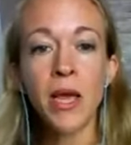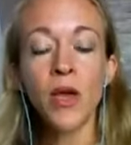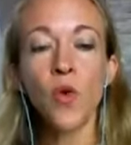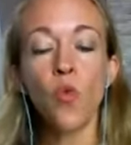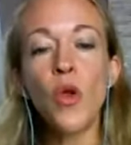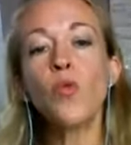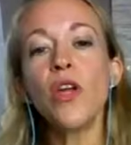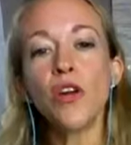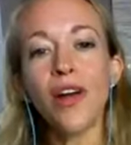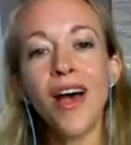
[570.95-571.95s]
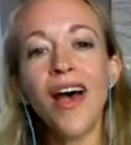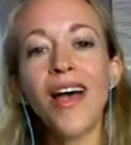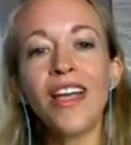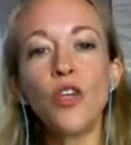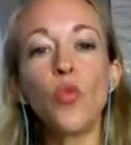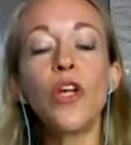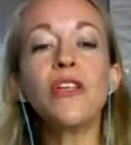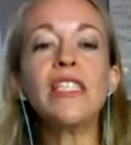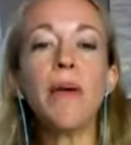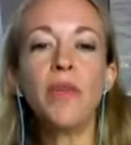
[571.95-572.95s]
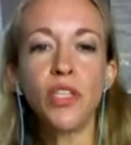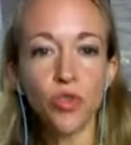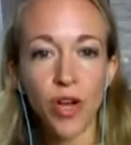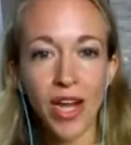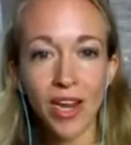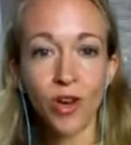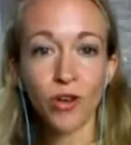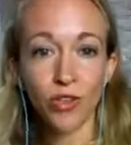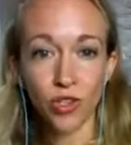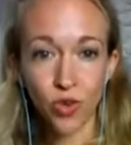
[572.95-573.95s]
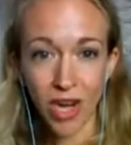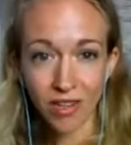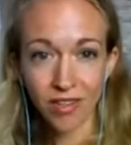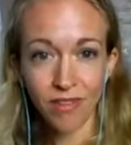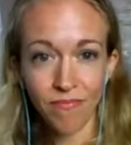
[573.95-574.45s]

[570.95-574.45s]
When we are kind, we are demonstrating our strength.